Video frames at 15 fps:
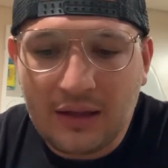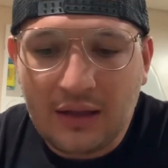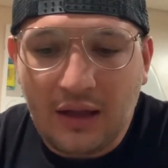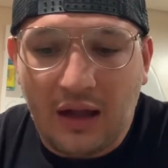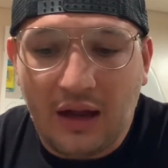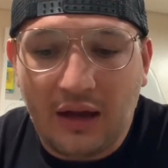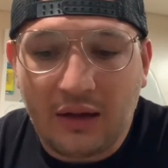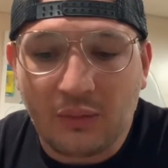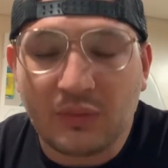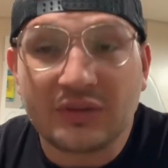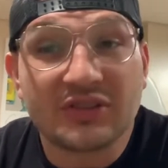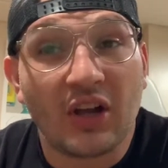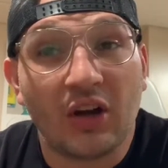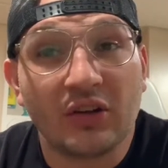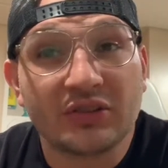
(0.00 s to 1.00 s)
I was
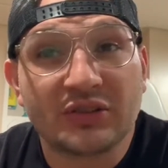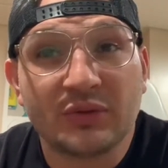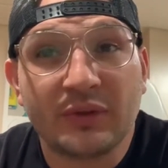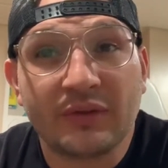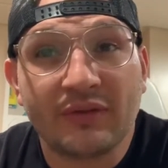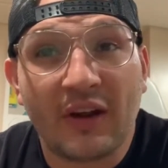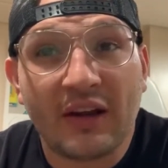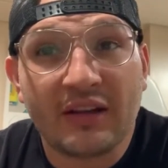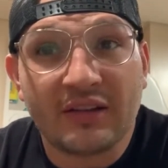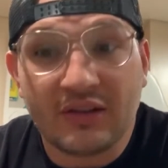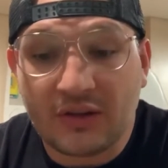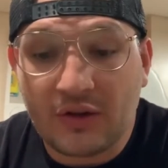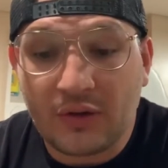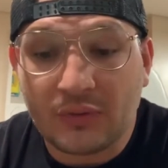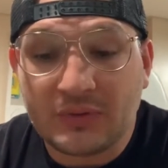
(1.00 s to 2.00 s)
also invited to
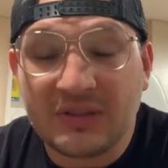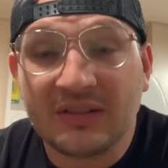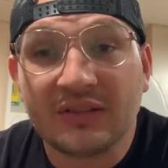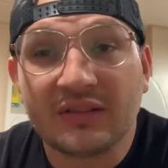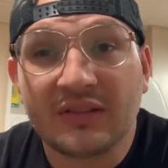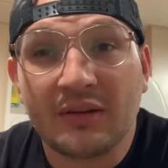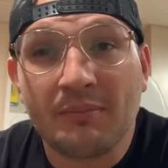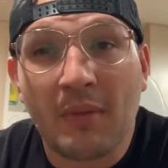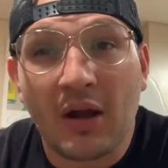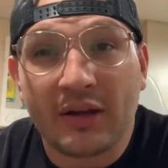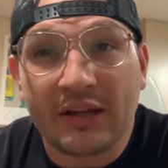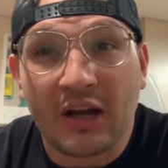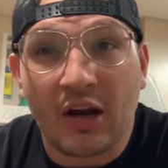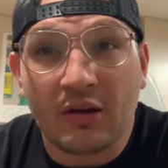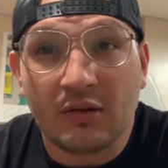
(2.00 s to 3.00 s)
go deal the
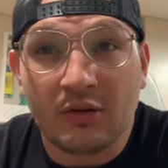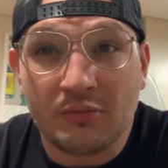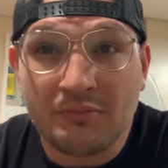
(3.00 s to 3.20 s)
Monte Carlo